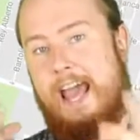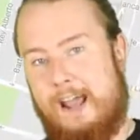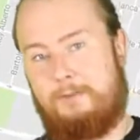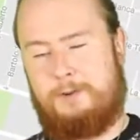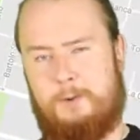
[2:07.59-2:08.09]

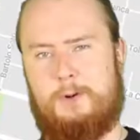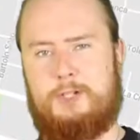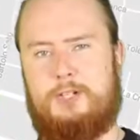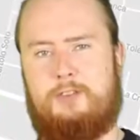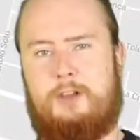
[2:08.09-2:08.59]
everyone
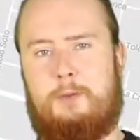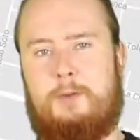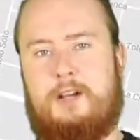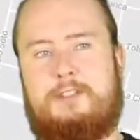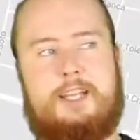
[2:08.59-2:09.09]
should do
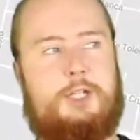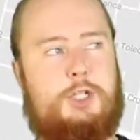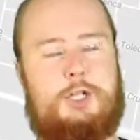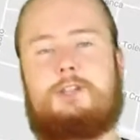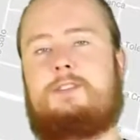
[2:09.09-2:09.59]
because it
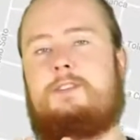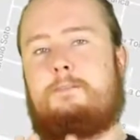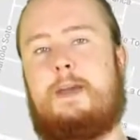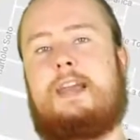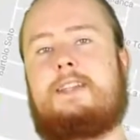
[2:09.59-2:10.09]

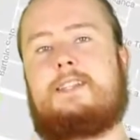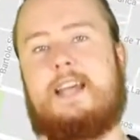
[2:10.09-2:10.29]
just makes